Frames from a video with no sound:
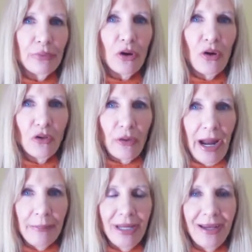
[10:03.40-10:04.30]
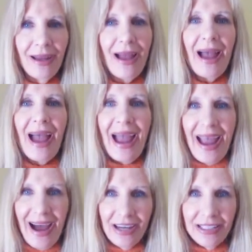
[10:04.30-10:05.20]
programming
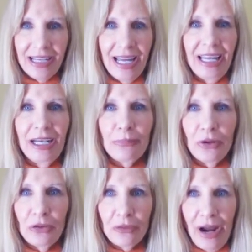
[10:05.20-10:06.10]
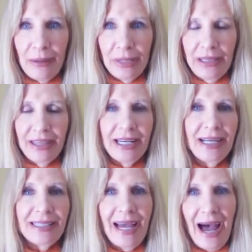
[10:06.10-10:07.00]
and any programming that
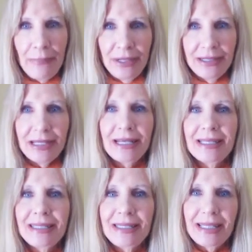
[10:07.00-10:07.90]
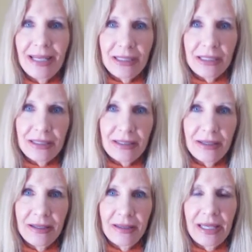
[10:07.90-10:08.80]
has happened since
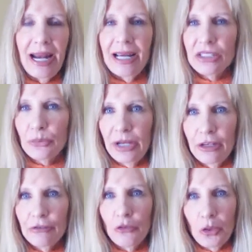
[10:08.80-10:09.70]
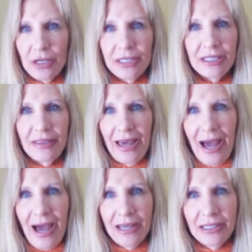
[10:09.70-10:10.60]
that has reinforced
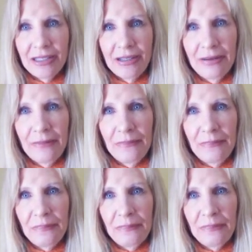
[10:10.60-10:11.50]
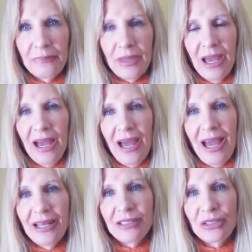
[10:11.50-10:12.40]
that.
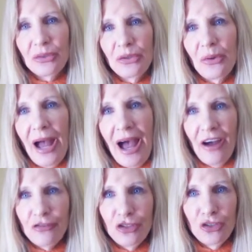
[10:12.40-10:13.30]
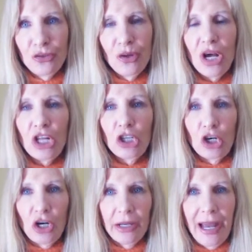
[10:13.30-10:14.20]
And so you have to
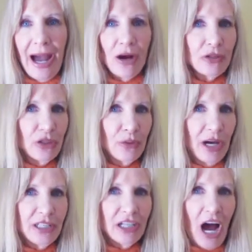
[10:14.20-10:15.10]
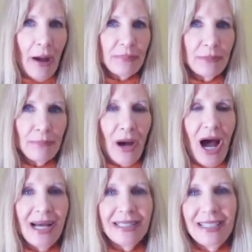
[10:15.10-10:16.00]
learn how to adopt
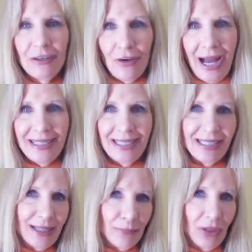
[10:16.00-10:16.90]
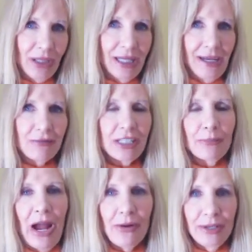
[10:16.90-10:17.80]
positive ideas and beliefs
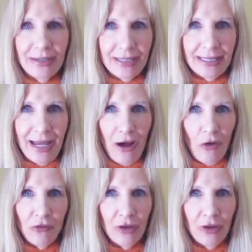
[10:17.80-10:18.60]
about yourself.